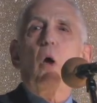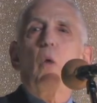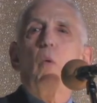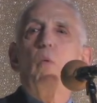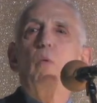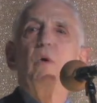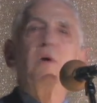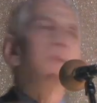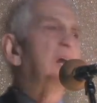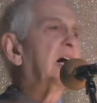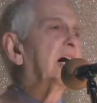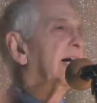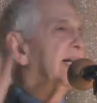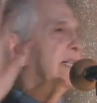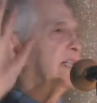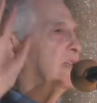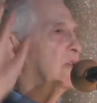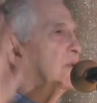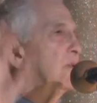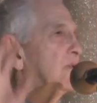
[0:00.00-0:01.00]
we're behind
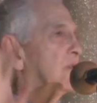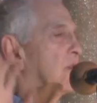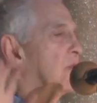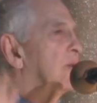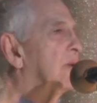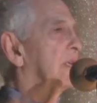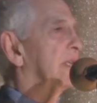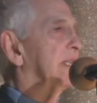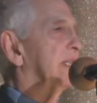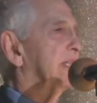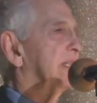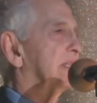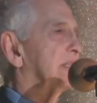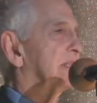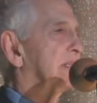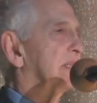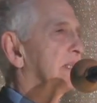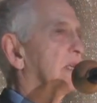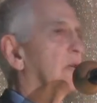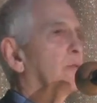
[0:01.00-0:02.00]
you totally.
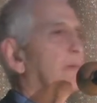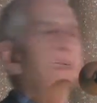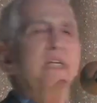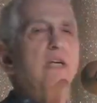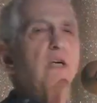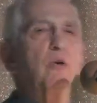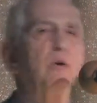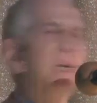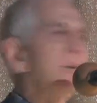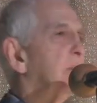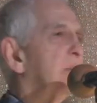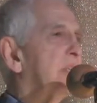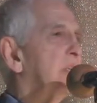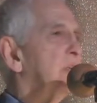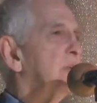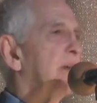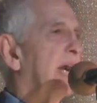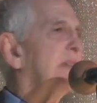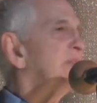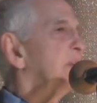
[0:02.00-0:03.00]
We agree with
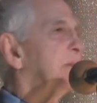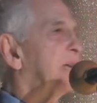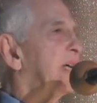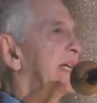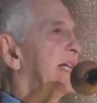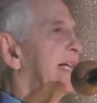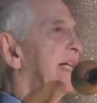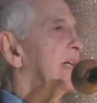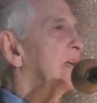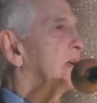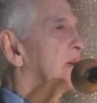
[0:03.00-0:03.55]
you. Everybody here